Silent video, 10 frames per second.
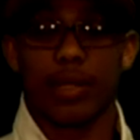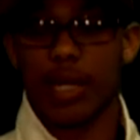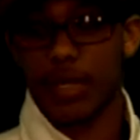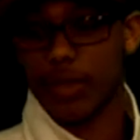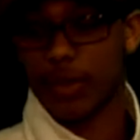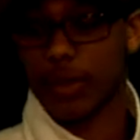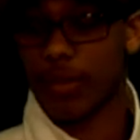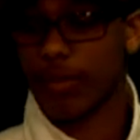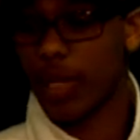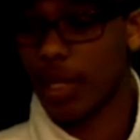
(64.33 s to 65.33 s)
to talk to the
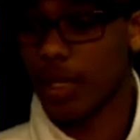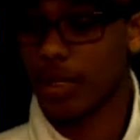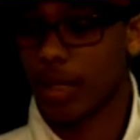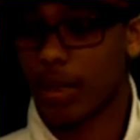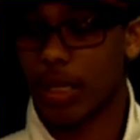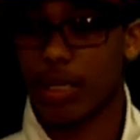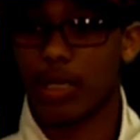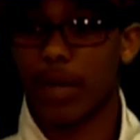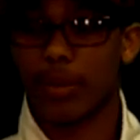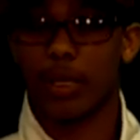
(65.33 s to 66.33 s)
media and
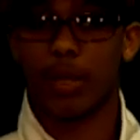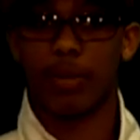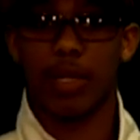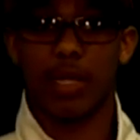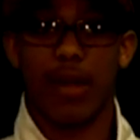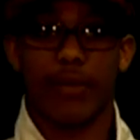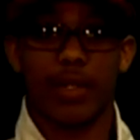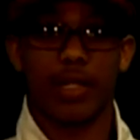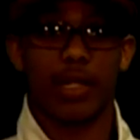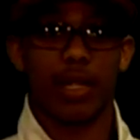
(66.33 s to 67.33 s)
stopped the press
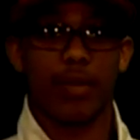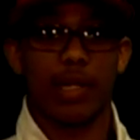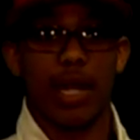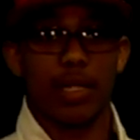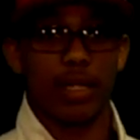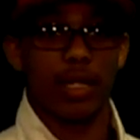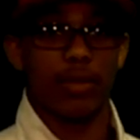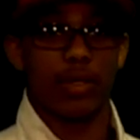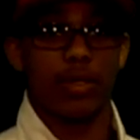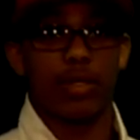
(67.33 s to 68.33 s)
conference to come and talk to us,
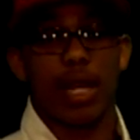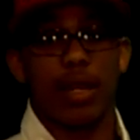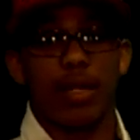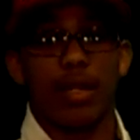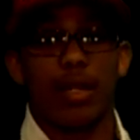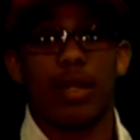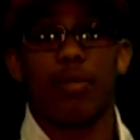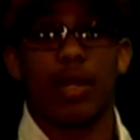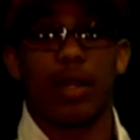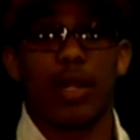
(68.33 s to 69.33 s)
which is like
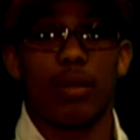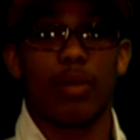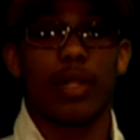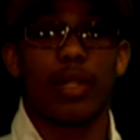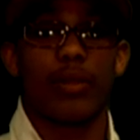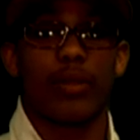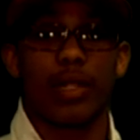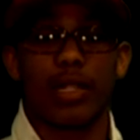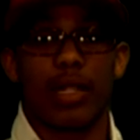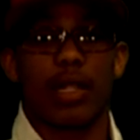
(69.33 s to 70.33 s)
big thing, big deal for
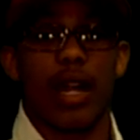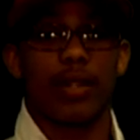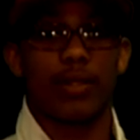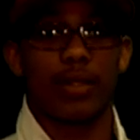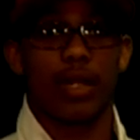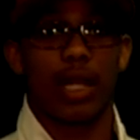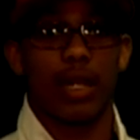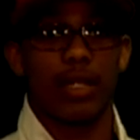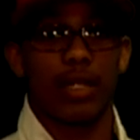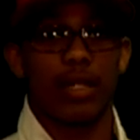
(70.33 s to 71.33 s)
us seeing high school
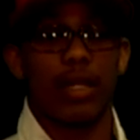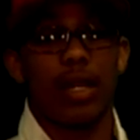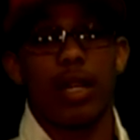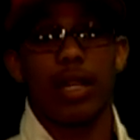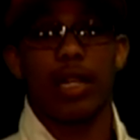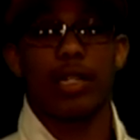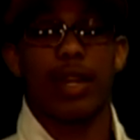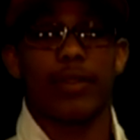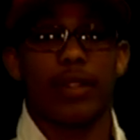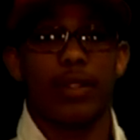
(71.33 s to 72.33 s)
kids, and he doesn't
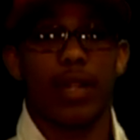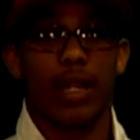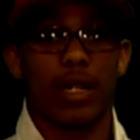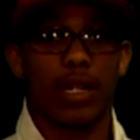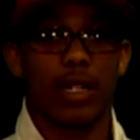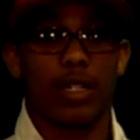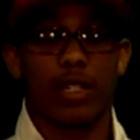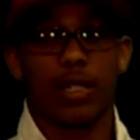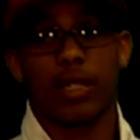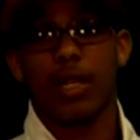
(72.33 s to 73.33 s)
have to do that. He could have
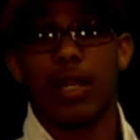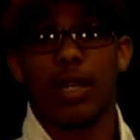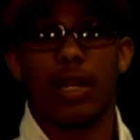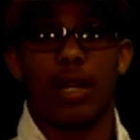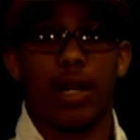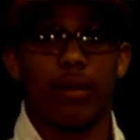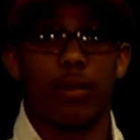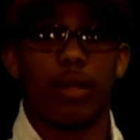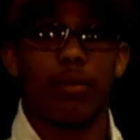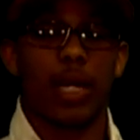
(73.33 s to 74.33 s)
just gone on
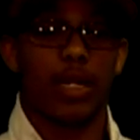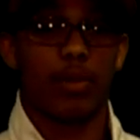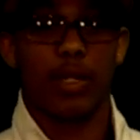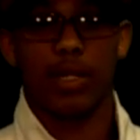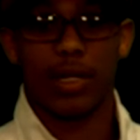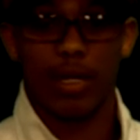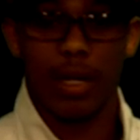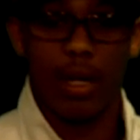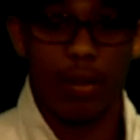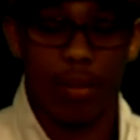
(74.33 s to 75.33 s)
about his business.
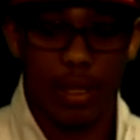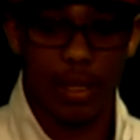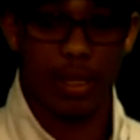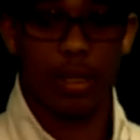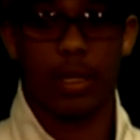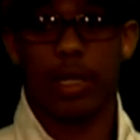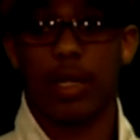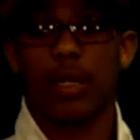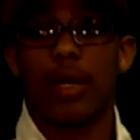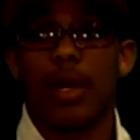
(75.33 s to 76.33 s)
But uh,
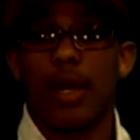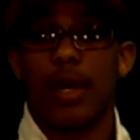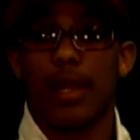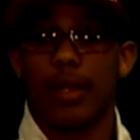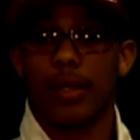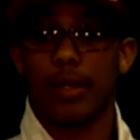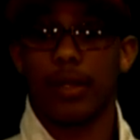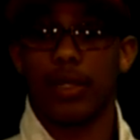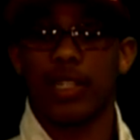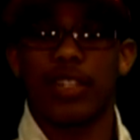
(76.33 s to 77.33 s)
yeah, and then uh,
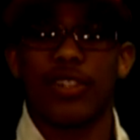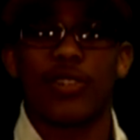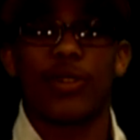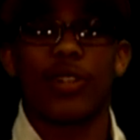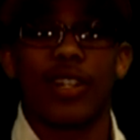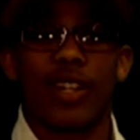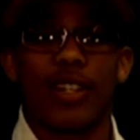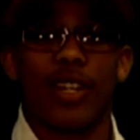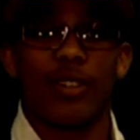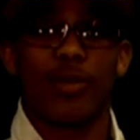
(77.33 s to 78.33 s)
he was actually shorter than I
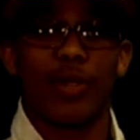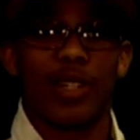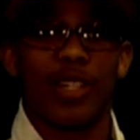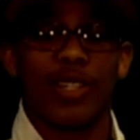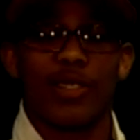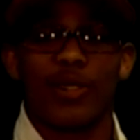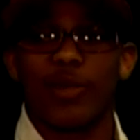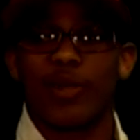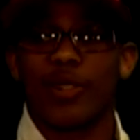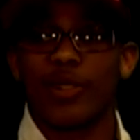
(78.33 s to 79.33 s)
thought he would be, so it was
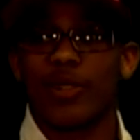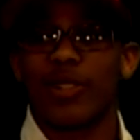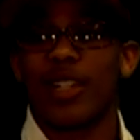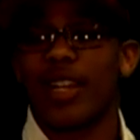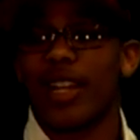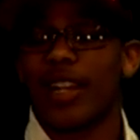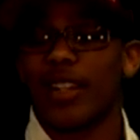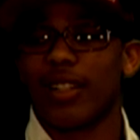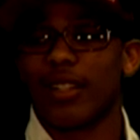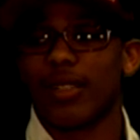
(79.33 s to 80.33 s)
pretty cool. And
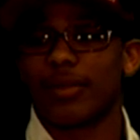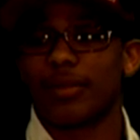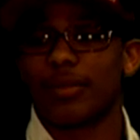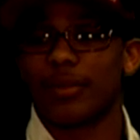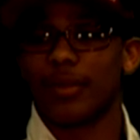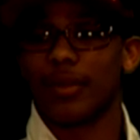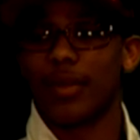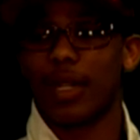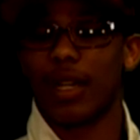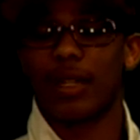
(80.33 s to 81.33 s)
then uh, yeah,